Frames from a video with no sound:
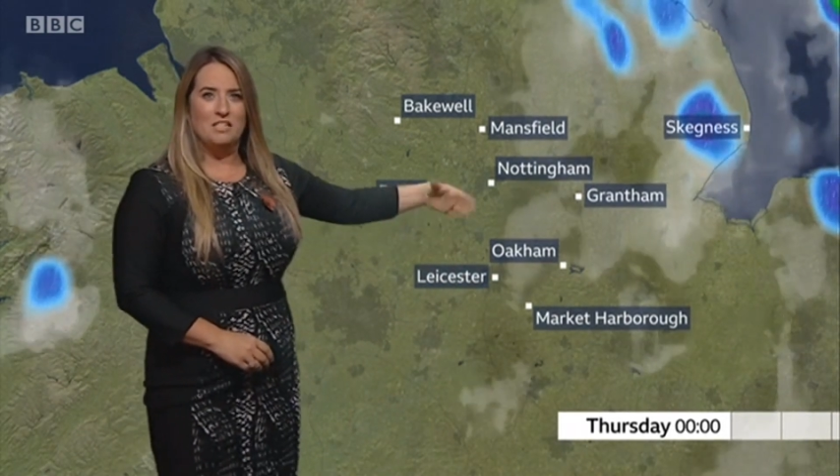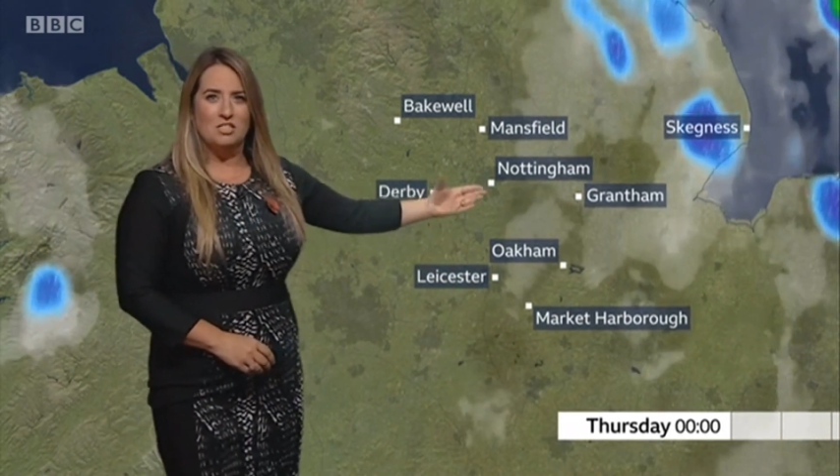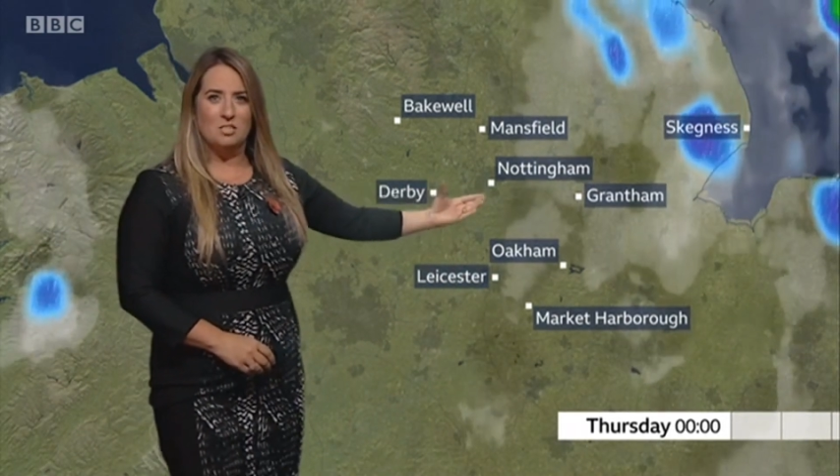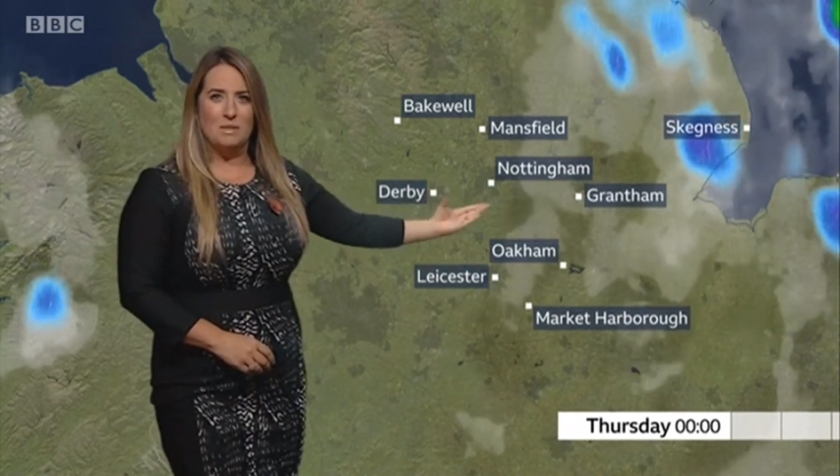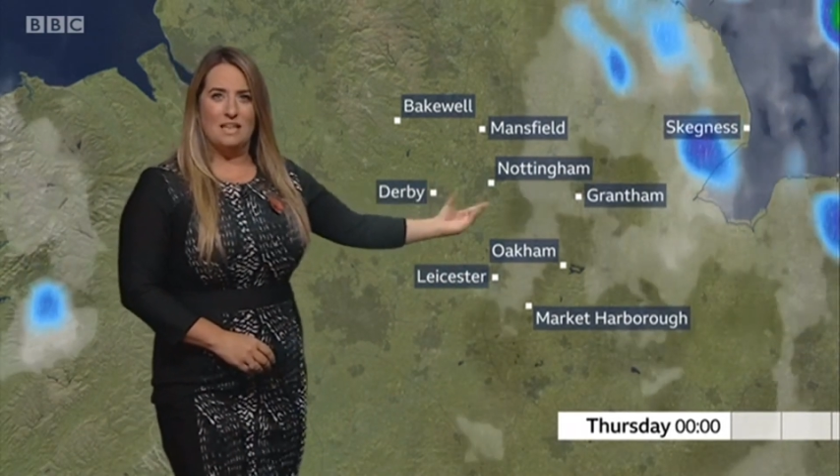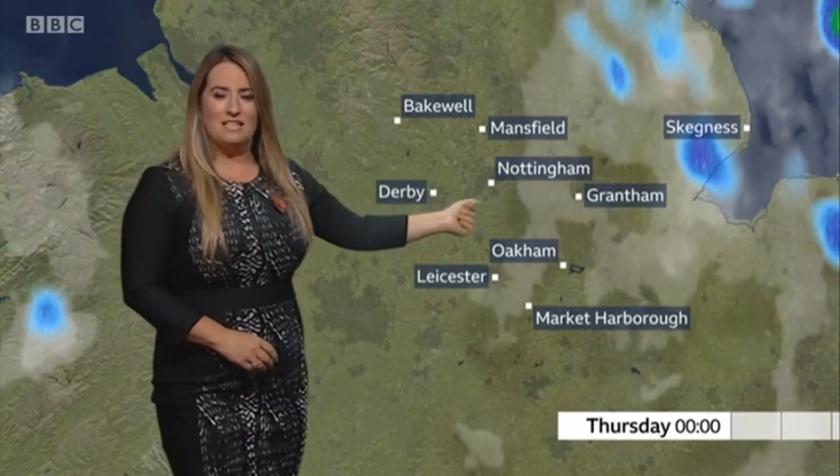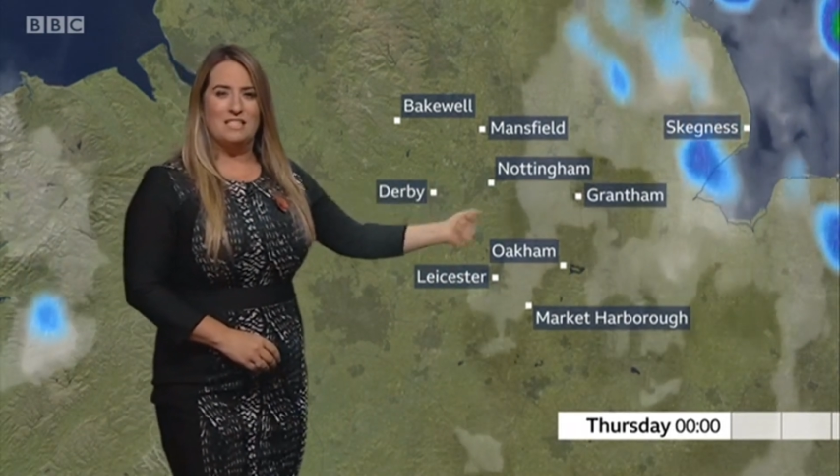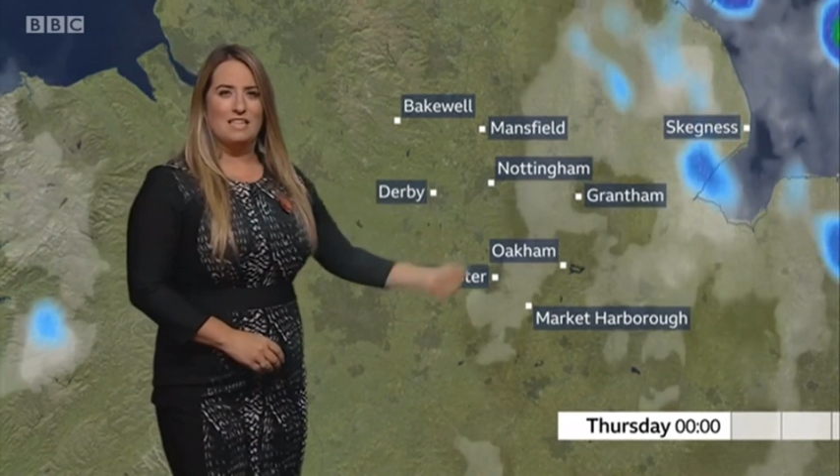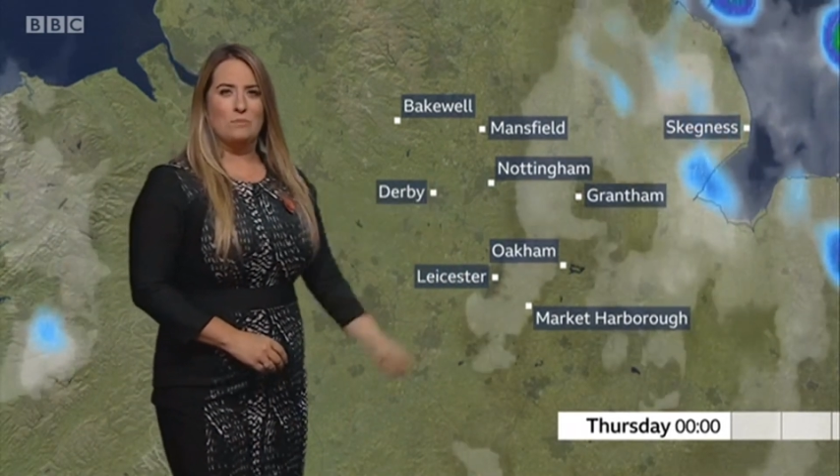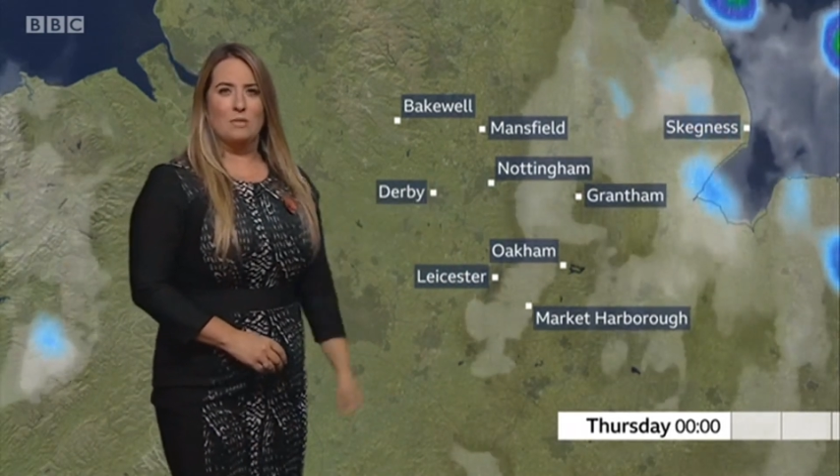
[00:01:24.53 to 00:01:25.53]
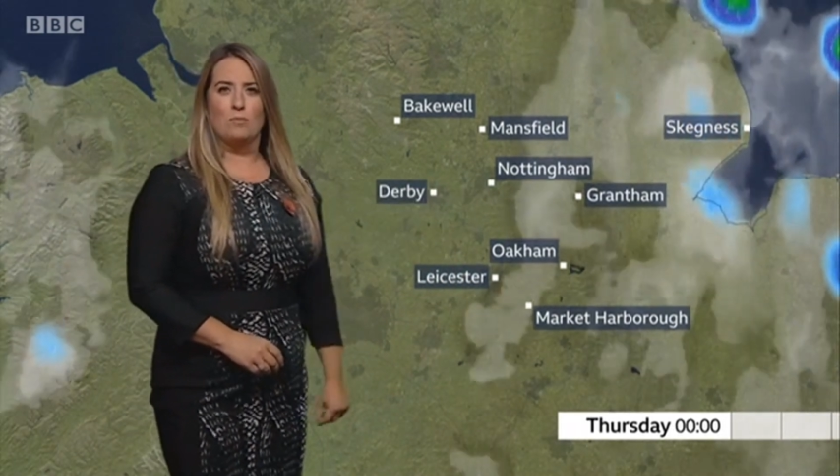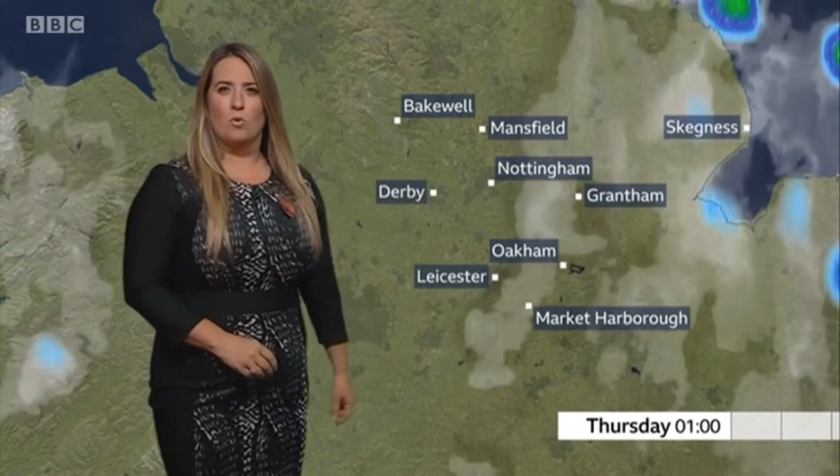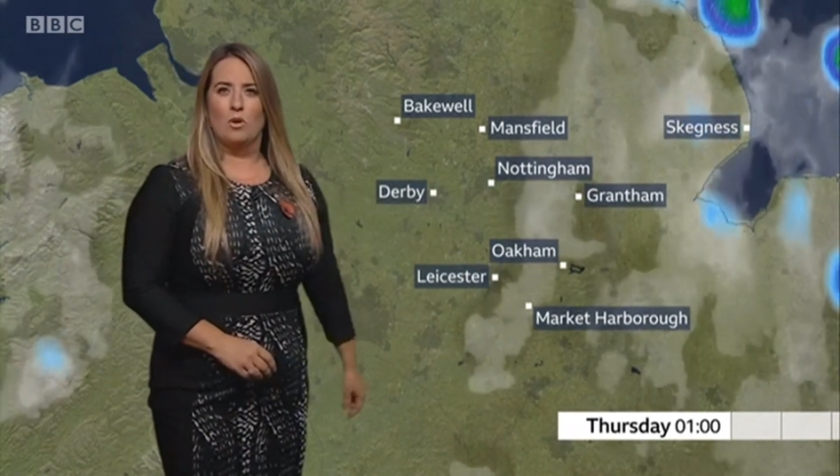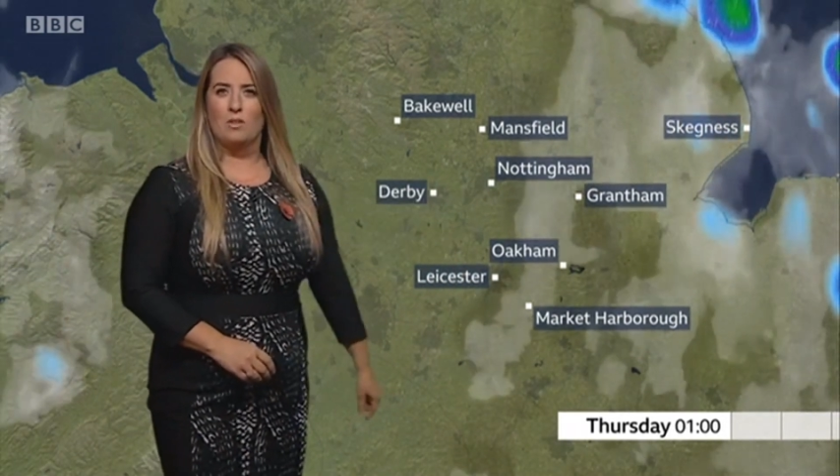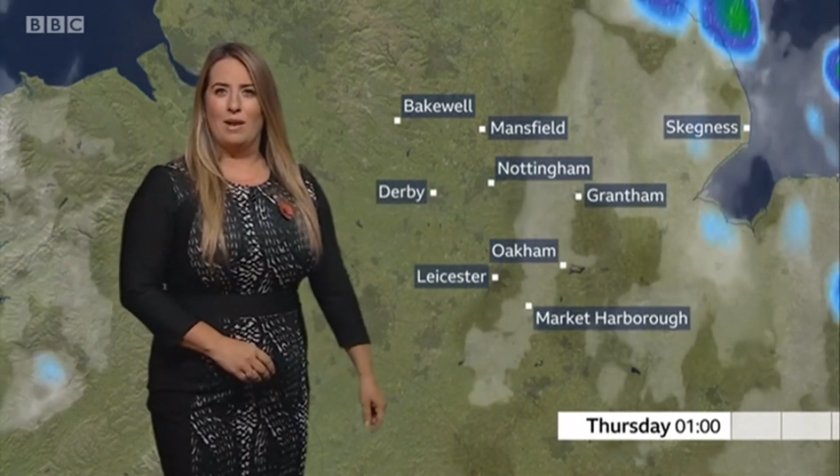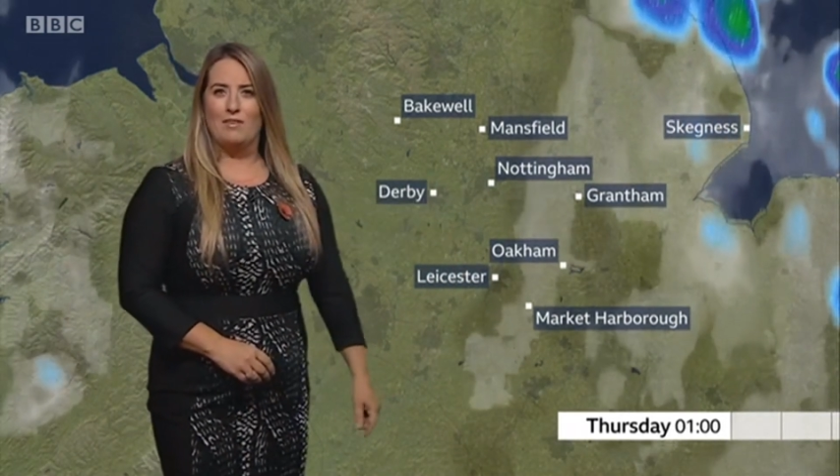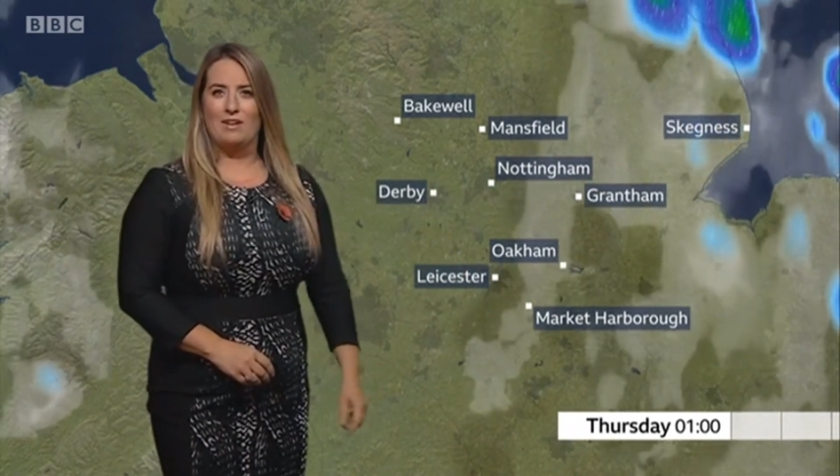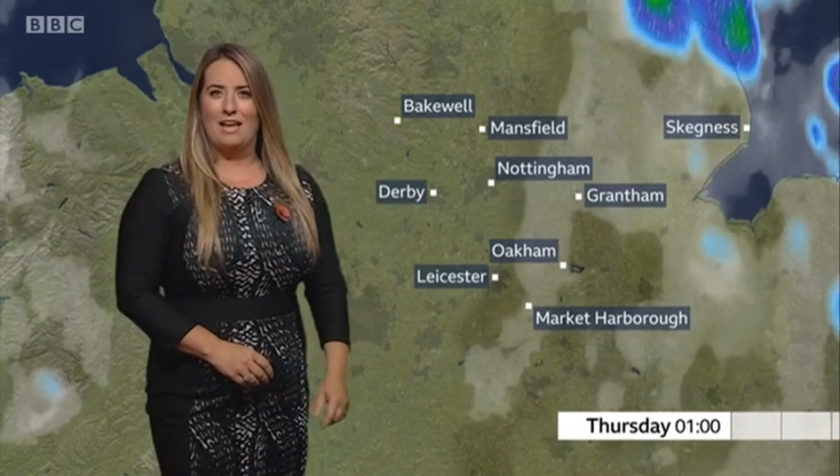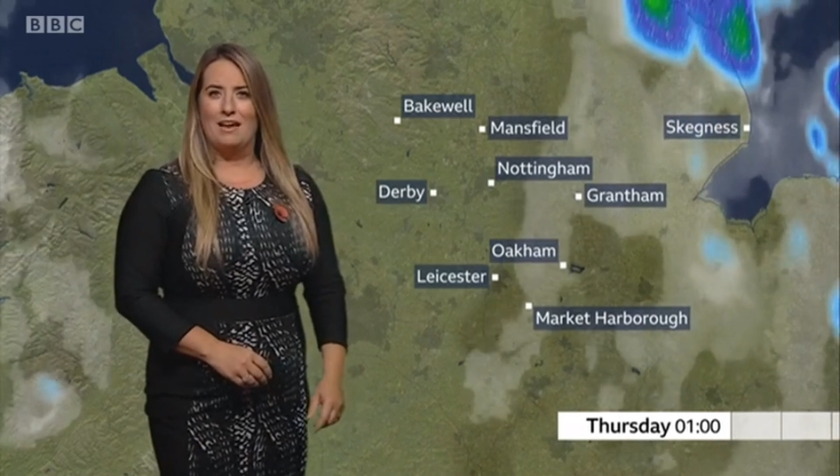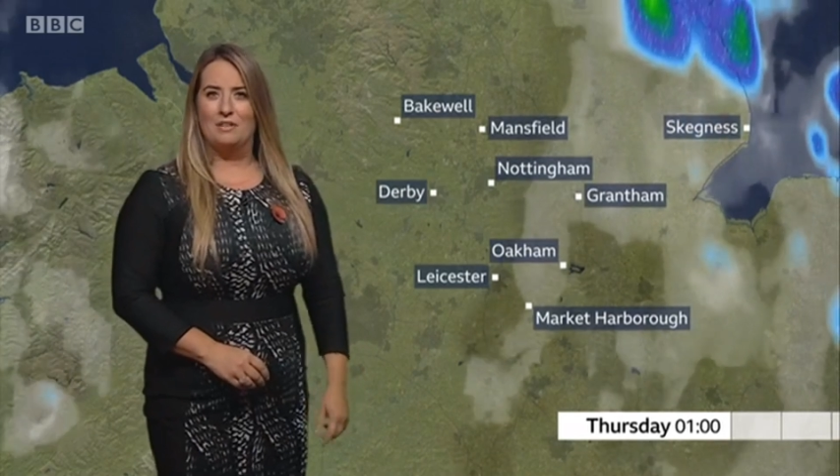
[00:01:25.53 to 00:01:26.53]
just beginning to see a little bit more in the way of
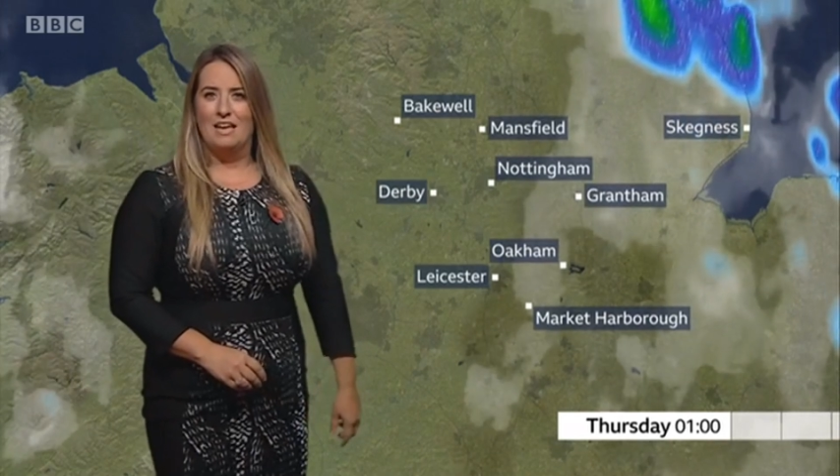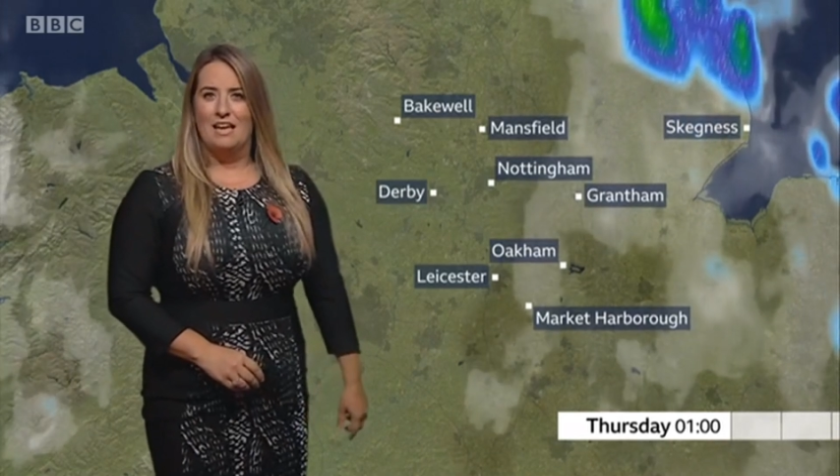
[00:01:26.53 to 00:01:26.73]
cloud